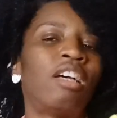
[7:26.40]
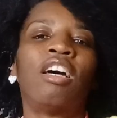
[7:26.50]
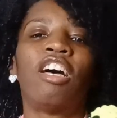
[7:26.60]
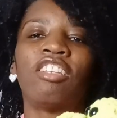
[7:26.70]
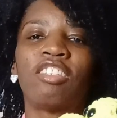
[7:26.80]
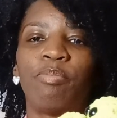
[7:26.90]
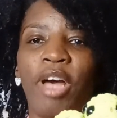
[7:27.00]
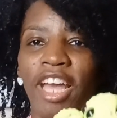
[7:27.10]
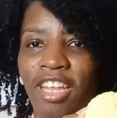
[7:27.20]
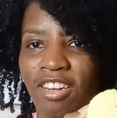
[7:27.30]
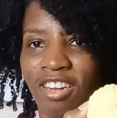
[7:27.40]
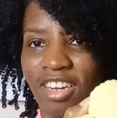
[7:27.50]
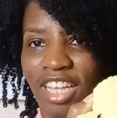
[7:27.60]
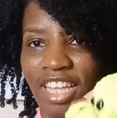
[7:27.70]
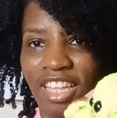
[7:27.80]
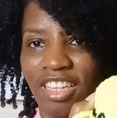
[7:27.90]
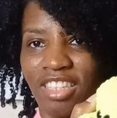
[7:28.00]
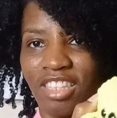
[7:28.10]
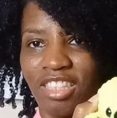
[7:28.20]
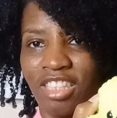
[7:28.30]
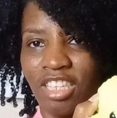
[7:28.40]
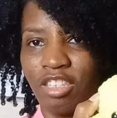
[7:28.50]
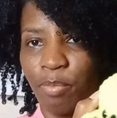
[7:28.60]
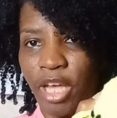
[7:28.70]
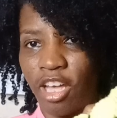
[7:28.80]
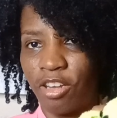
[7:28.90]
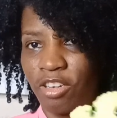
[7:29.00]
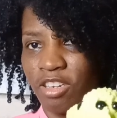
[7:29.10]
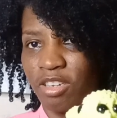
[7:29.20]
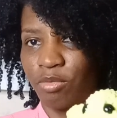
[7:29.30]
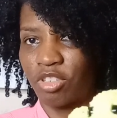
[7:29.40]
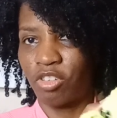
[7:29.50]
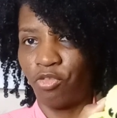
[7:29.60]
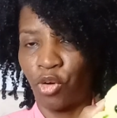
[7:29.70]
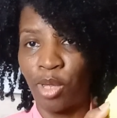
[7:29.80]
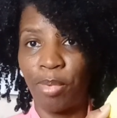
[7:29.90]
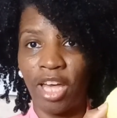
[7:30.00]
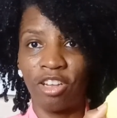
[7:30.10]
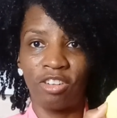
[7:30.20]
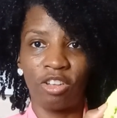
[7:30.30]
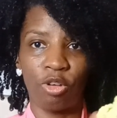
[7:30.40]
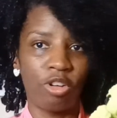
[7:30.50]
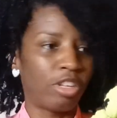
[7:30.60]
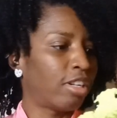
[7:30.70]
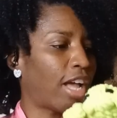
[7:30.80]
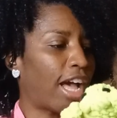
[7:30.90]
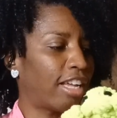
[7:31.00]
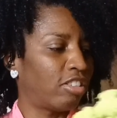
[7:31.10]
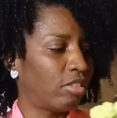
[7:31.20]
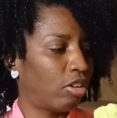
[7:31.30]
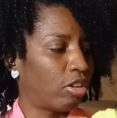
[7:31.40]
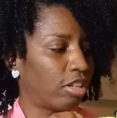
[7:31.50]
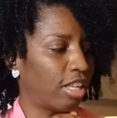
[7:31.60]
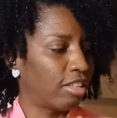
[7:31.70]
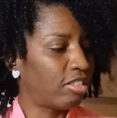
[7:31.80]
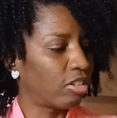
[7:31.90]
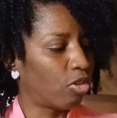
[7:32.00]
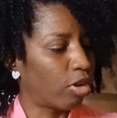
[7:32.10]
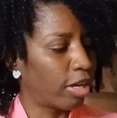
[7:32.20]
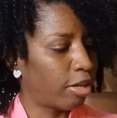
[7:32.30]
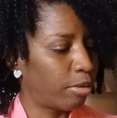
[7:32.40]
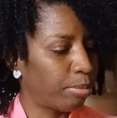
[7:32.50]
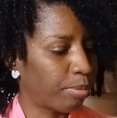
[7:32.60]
a spider, and this pattern was a free pattern on Instagram.